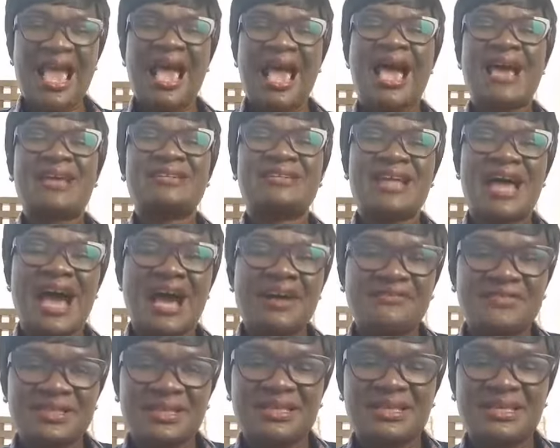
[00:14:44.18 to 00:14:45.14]
And
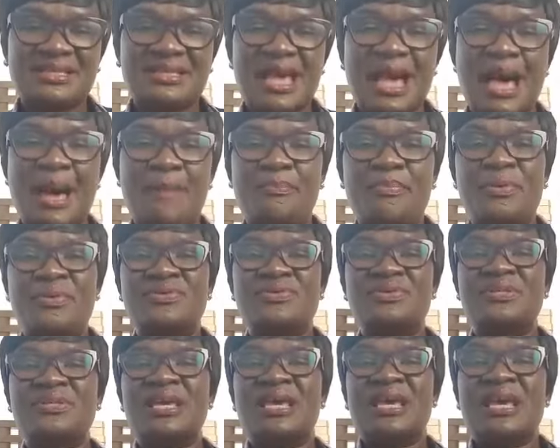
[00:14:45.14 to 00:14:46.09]
after this
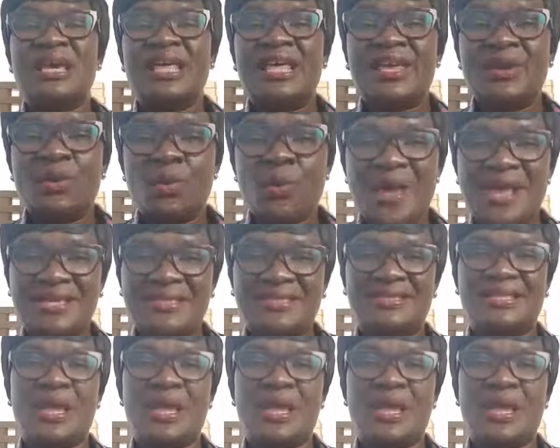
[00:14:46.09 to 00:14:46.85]
happens, it wakes